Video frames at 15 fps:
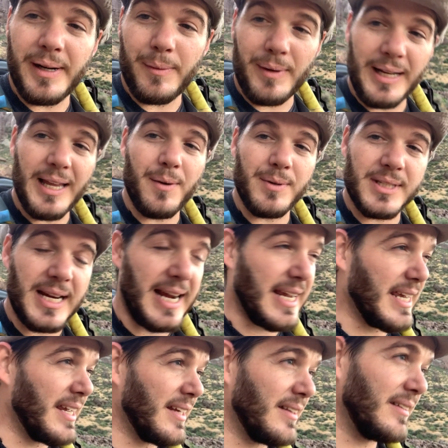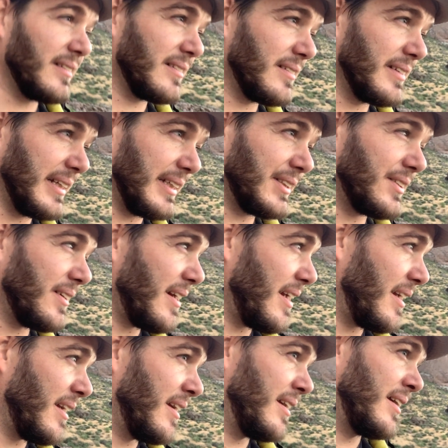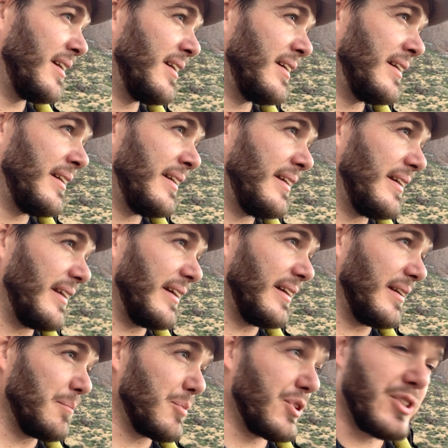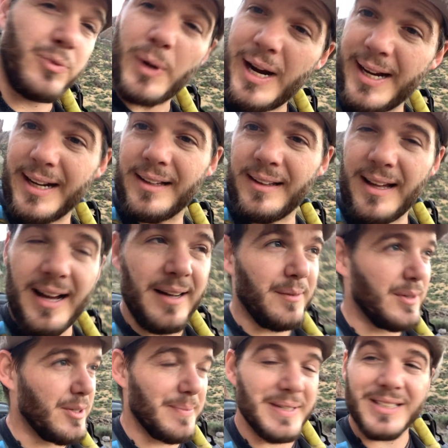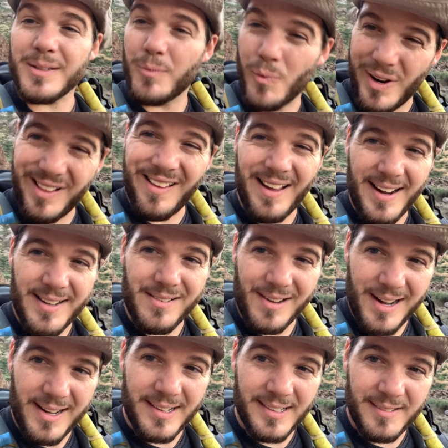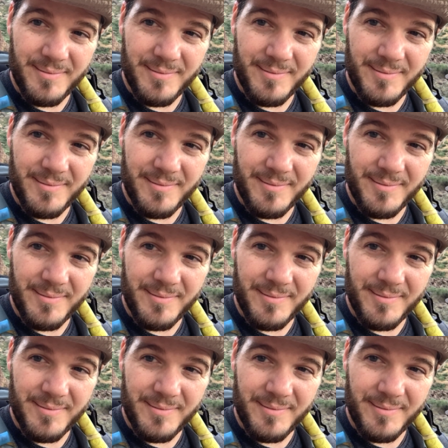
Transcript: I was hiking yesterday. And I'm sweating a lot, which means I'm well hydrated.